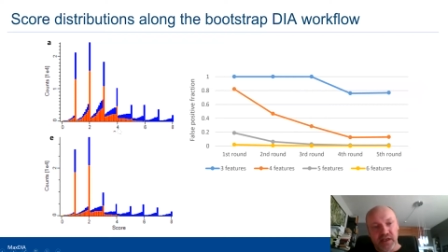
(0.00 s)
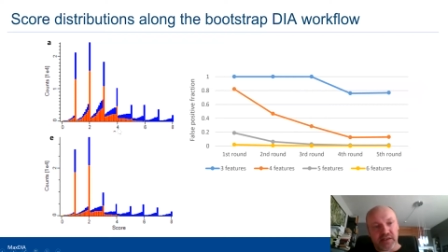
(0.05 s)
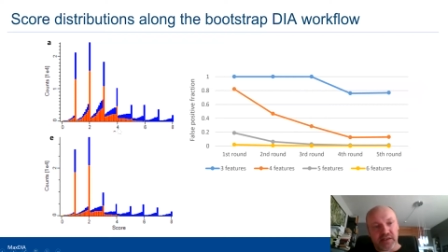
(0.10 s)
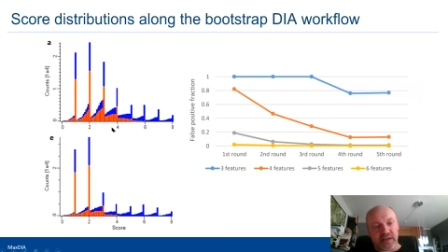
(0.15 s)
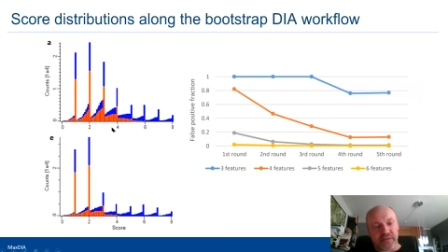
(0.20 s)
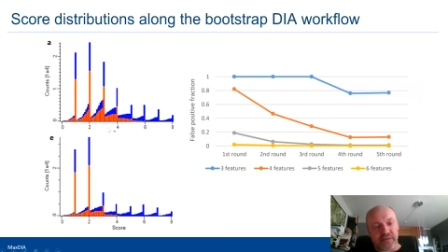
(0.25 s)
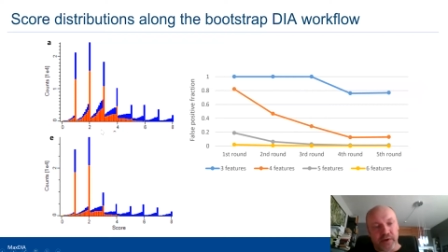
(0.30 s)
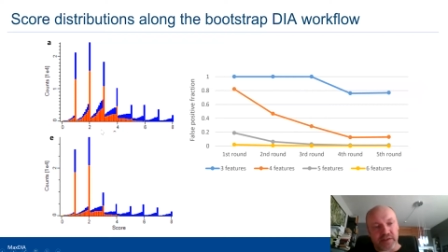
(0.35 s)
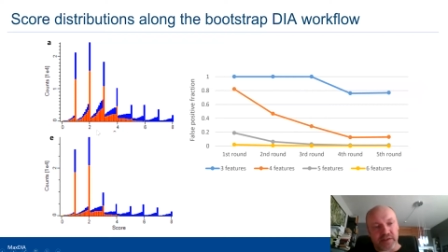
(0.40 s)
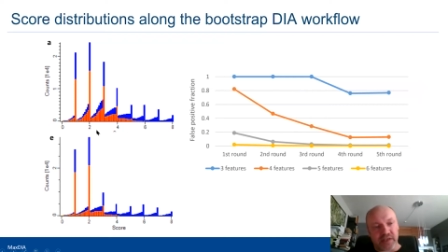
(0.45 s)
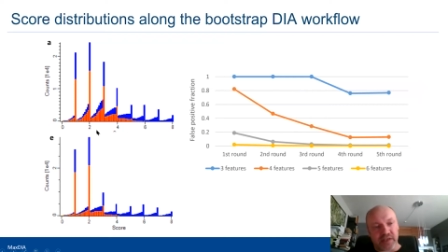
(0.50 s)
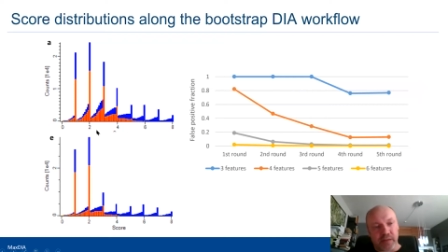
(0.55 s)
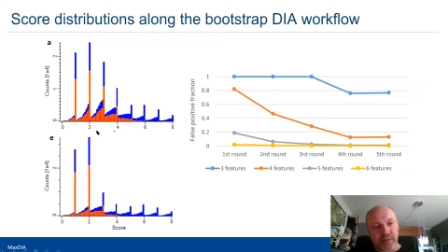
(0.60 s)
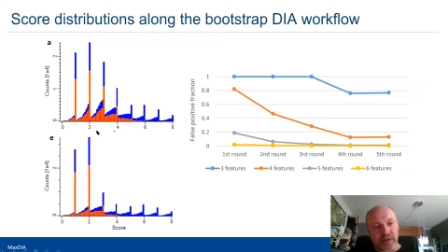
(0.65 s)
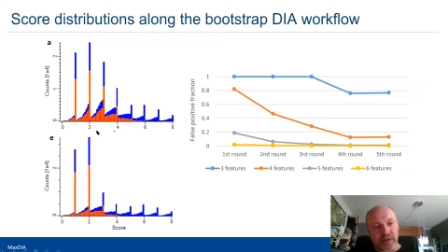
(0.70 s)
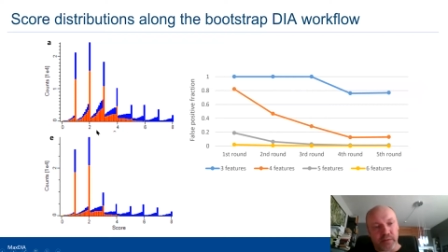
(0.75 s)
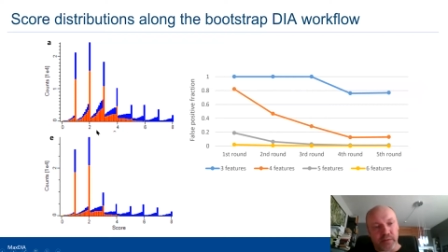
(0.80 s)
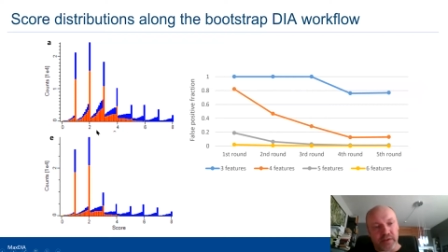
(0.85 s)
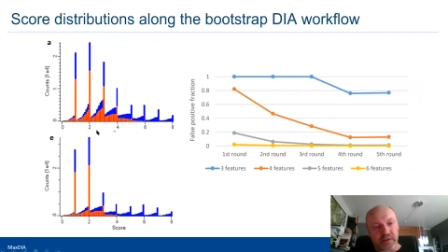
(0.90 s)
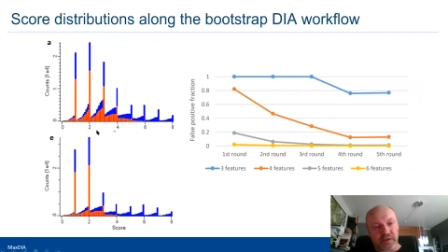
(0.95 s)
that for
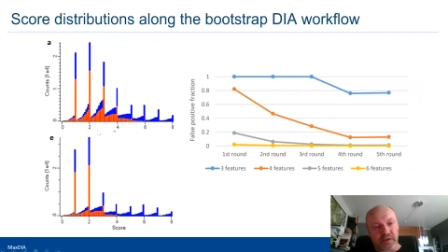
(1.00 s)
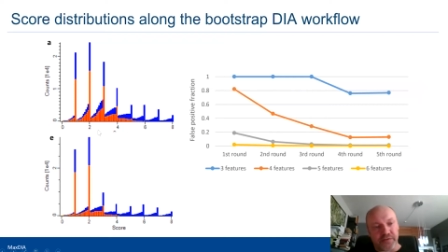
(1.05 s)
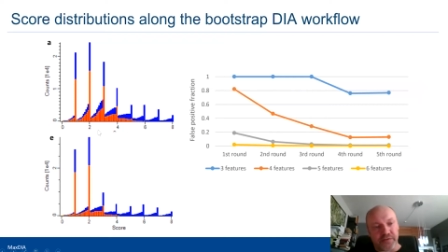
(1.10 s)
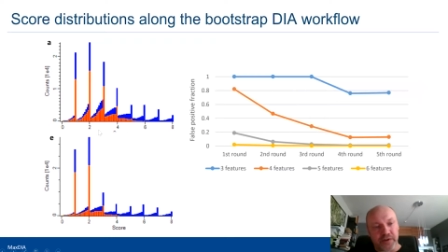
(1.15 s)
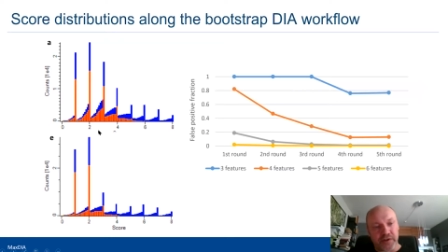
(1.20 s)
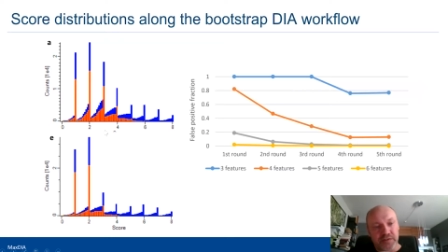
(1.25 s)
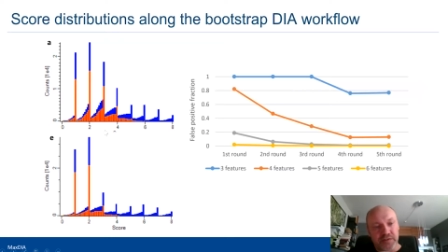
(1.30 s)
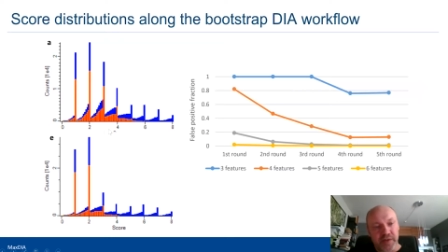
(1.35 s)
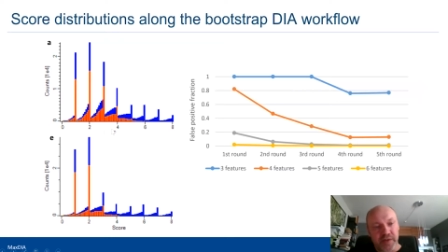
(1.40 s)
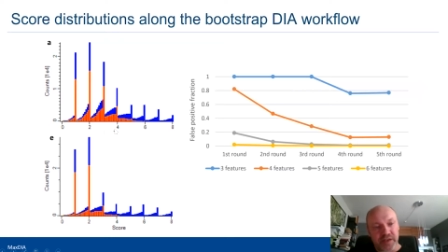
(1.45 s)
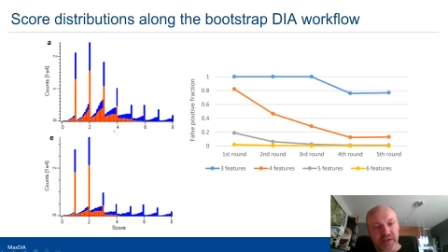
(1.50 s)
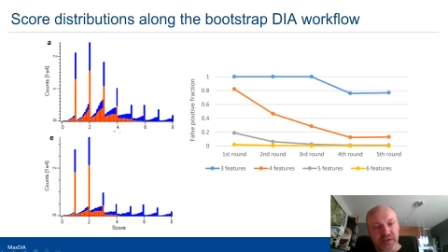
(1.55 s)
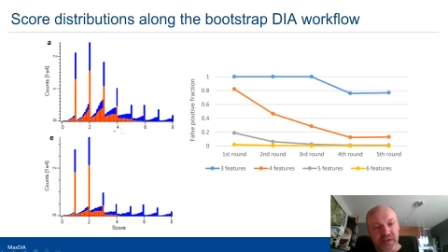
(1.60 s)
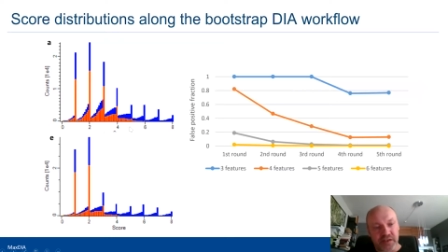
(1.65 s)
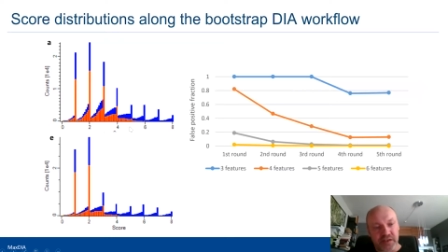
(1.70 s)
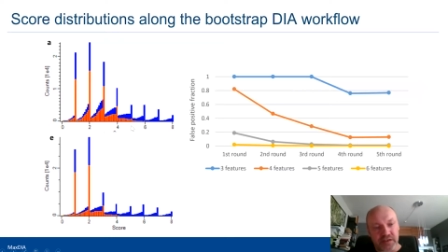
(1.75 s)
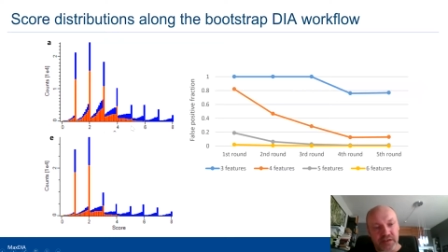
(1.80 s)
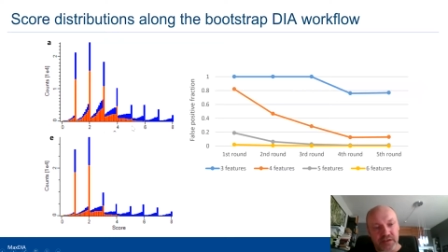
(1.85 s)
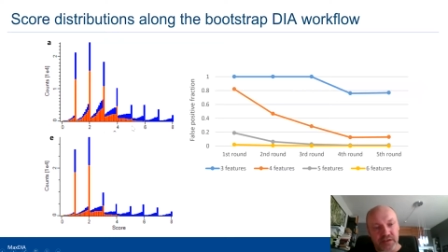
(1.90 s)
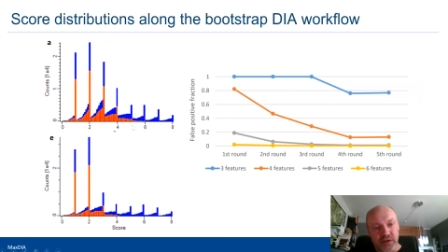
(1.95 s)
example, in the first
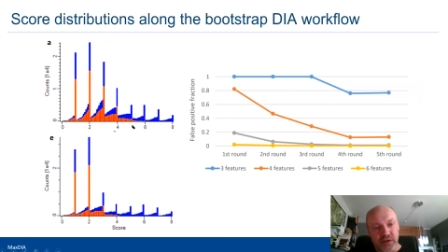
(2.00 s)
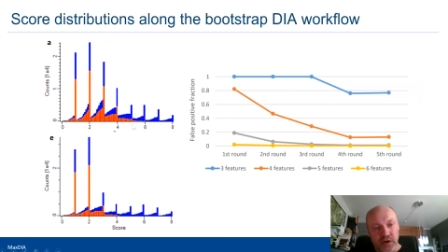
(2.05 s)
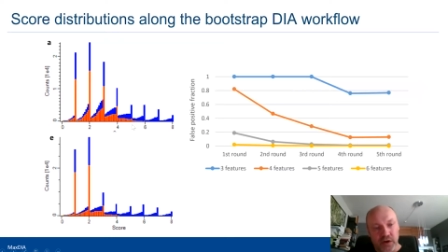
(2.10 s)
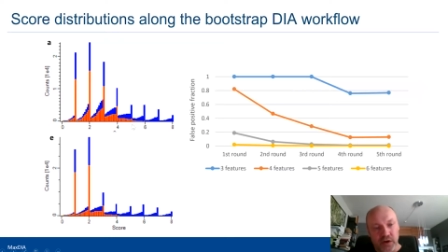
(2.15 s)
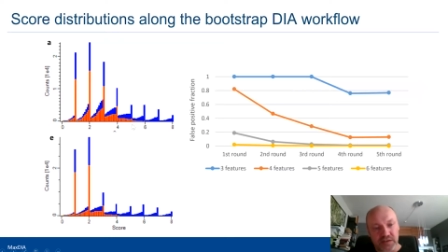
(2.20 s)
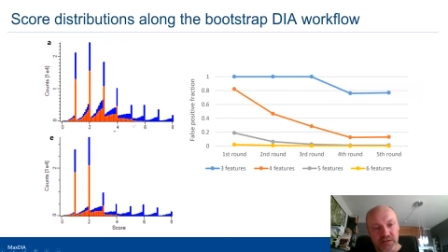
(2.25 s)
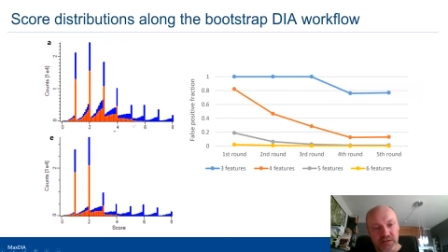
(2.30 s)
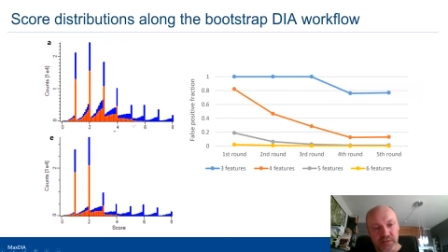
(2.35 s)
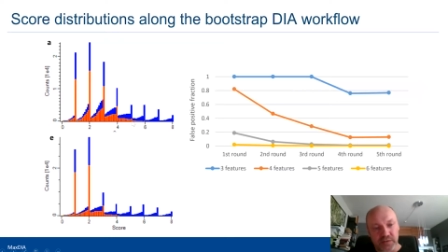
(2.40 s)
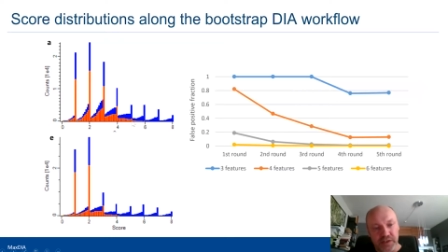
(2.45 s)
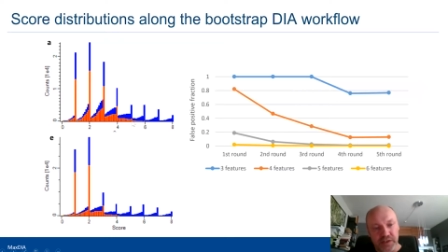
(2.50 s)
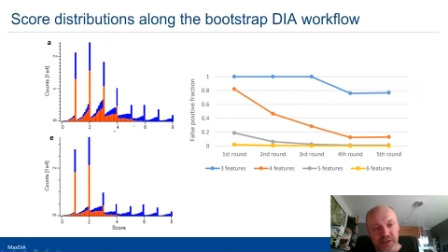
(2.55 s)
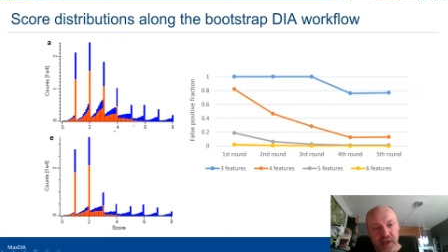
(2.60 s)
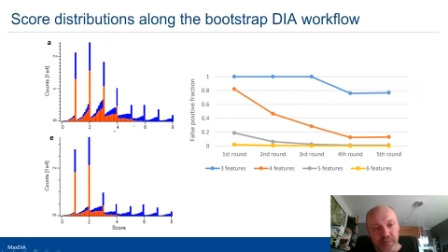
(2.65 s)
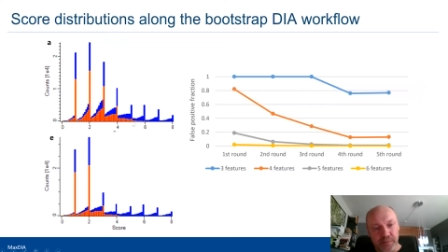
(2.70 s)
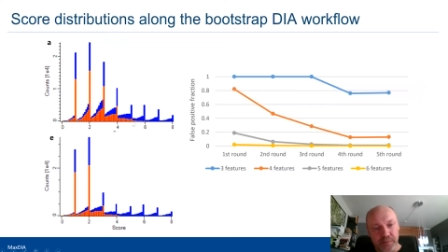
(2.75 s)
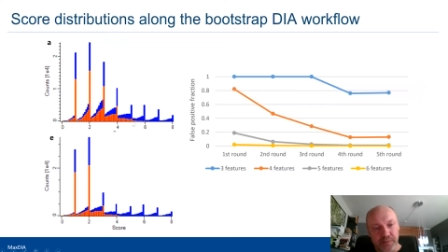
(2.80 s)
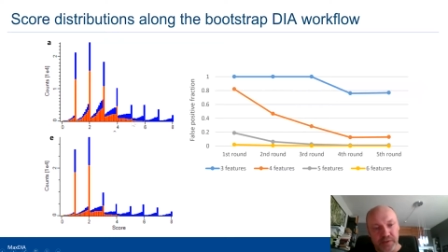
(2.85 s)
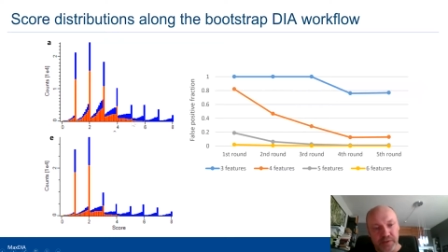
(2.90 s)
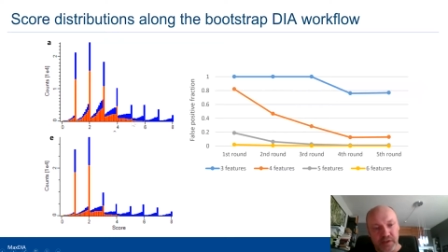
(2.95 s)
matching, the scores reach
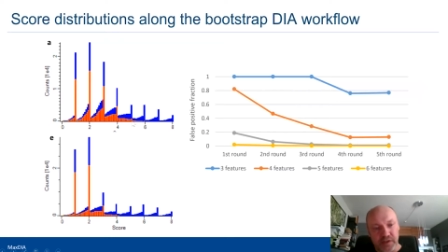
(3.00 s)
up